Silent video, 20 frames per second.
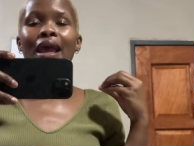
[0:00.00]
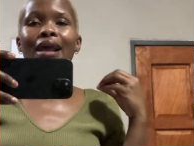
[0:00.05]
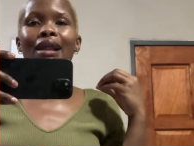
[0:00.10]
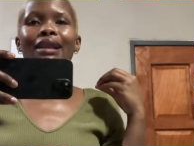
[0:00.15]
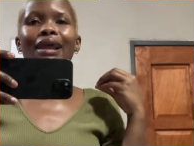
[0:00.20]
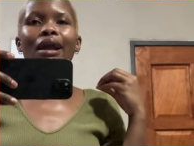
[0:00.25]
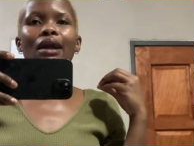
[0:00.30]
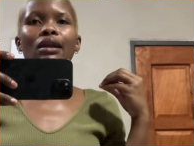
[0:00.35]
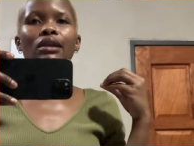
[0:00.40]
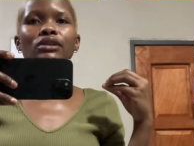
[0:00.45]

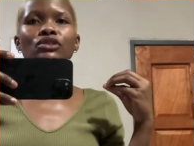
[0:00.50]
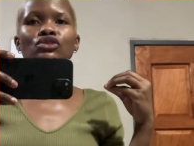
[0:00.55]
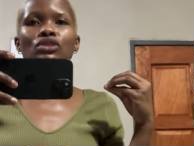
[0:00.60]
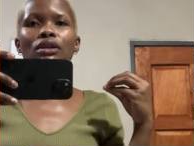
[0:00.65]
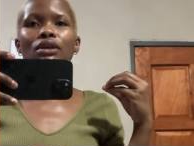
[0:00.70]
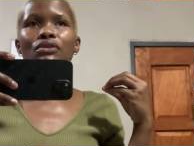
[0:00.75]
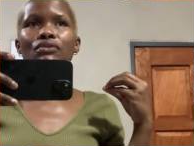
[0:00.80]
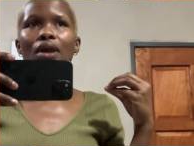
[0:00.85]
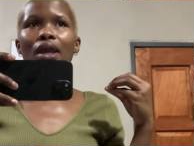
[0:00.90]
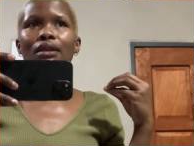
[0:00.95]
Like
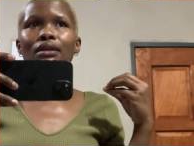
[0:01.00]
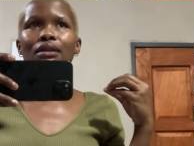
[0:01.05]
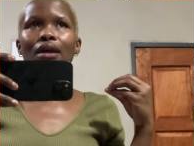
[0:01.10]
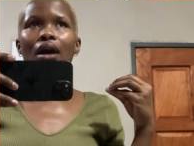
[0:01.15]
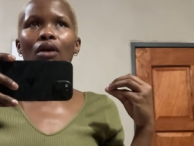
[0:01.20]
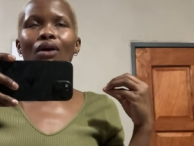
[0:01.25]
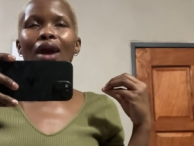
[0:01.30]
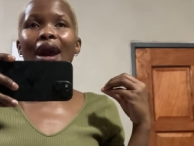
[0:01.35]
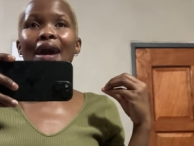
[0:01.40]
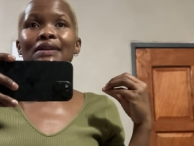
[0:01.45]
literally right
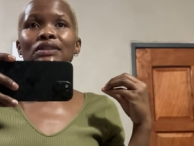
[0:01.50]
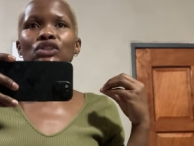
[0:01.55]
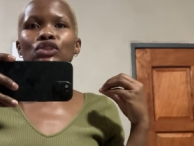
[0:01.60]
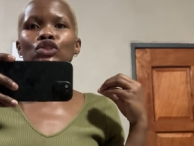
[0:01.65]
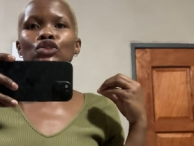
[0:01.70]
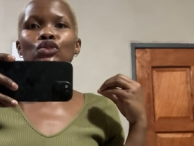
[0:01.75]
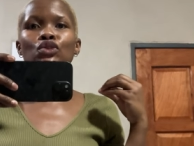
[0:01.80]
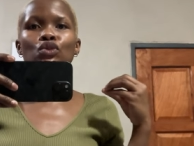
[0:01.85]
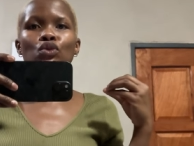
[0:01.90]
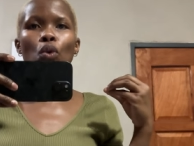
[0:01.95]
now, I
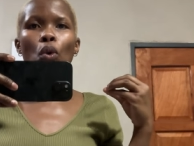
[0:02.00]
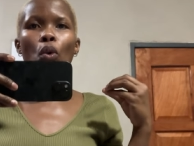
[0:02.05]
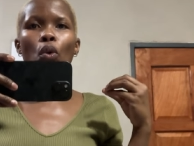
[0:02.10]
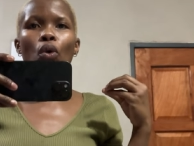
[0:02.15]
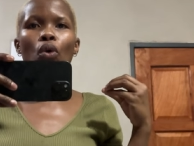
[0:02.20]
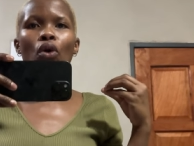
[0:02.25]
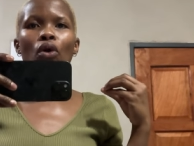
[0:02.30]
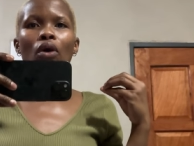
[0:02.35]
just saw,